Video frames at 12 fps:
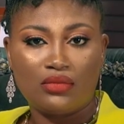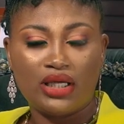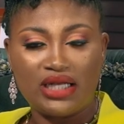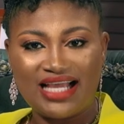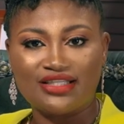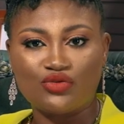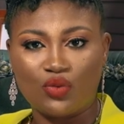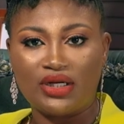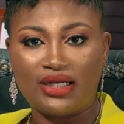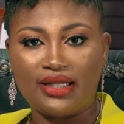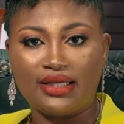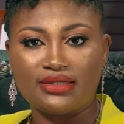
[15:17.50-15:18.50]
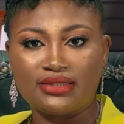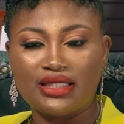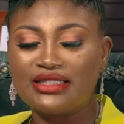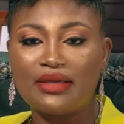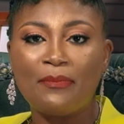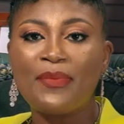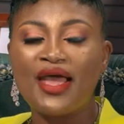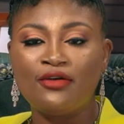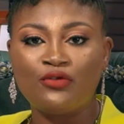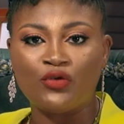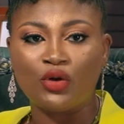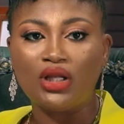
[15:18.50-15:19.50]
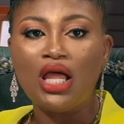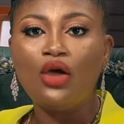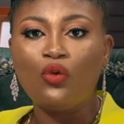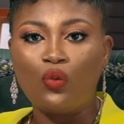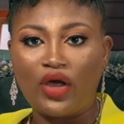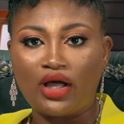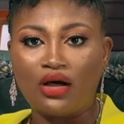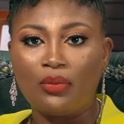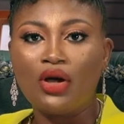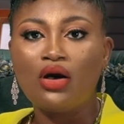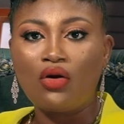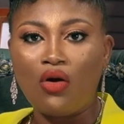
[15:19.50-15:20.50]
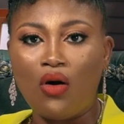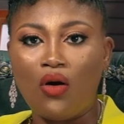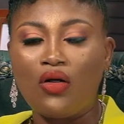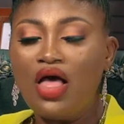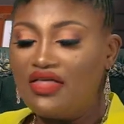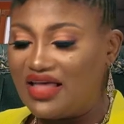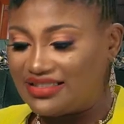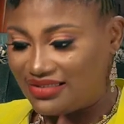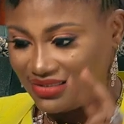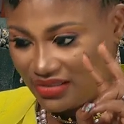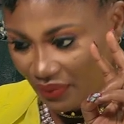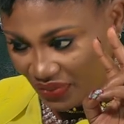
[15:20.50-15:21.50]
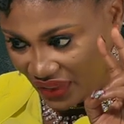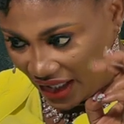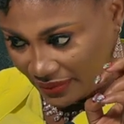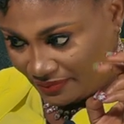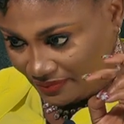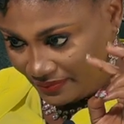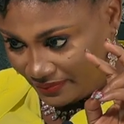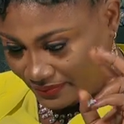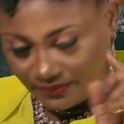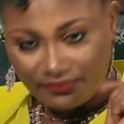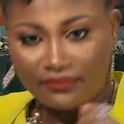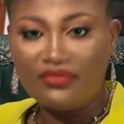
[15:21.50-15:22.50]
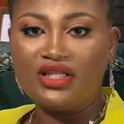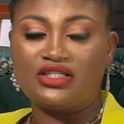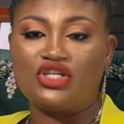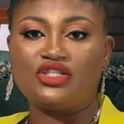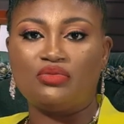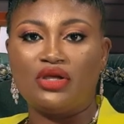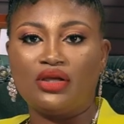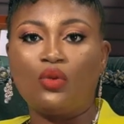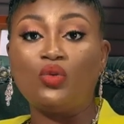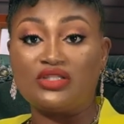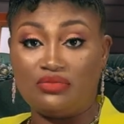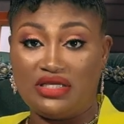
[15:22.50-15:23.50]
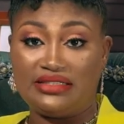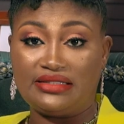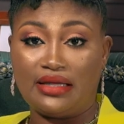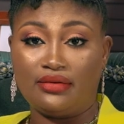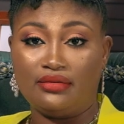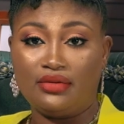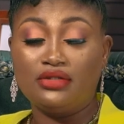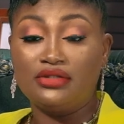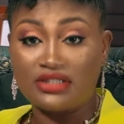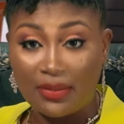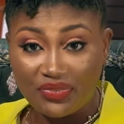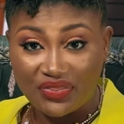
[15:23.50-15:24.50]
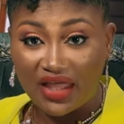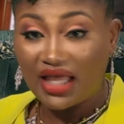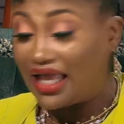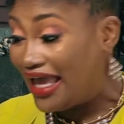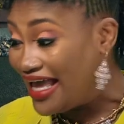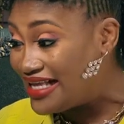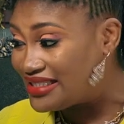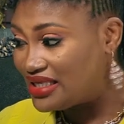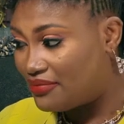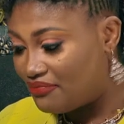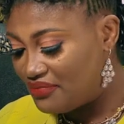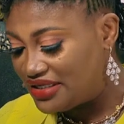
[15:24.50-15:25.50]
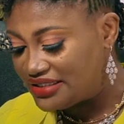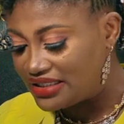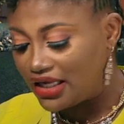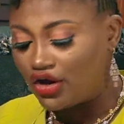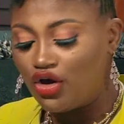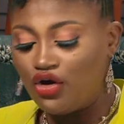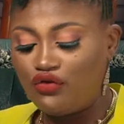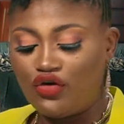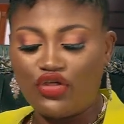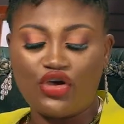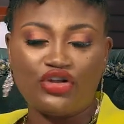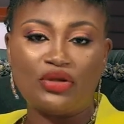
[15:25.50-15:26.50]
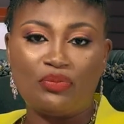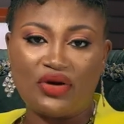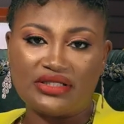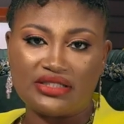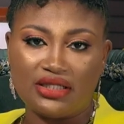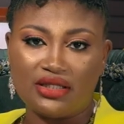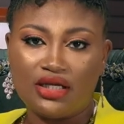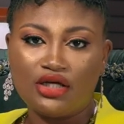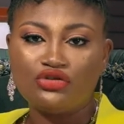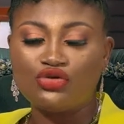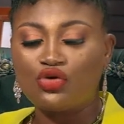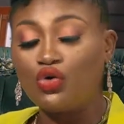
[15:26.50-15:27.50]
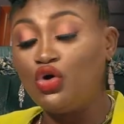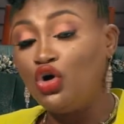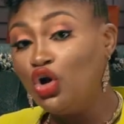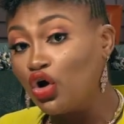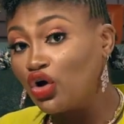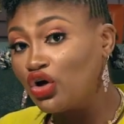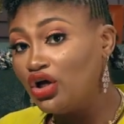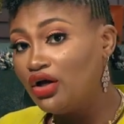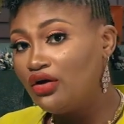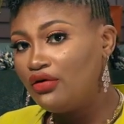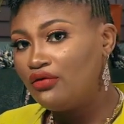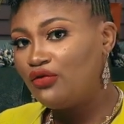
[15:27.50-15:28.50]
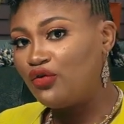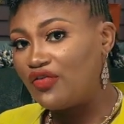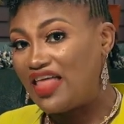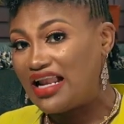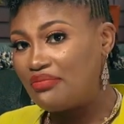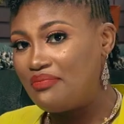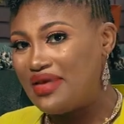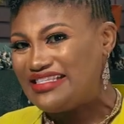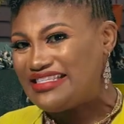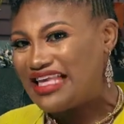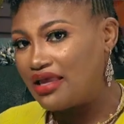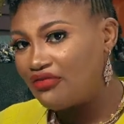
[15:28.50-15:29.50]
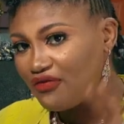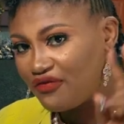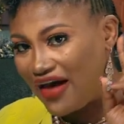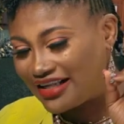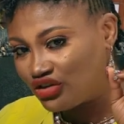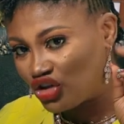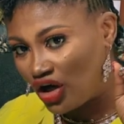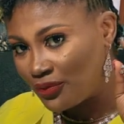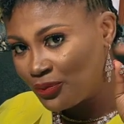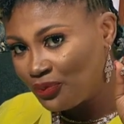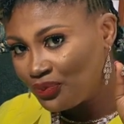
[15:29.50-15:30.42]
It is what it is. It's a painful wake-up call that something, excuse me, was missing. Something is missing for the other person to go look for that missing factor